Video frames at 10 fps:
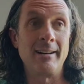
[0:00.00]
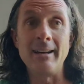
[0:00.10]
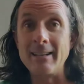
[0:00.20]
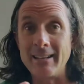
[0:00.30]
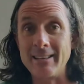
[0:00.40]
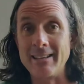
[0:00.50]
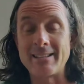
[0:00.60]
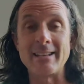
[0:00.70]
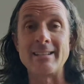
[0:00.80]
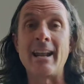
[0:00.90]

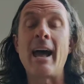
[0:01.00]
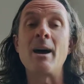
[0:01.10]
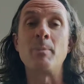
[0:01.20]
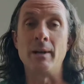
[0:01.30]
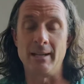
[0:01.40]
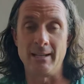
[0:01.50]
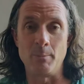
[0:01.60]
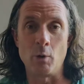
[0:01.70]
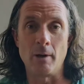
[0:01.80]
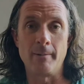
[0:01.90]
this doesn't happen
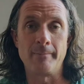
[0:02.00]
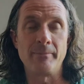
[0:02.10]
anymore.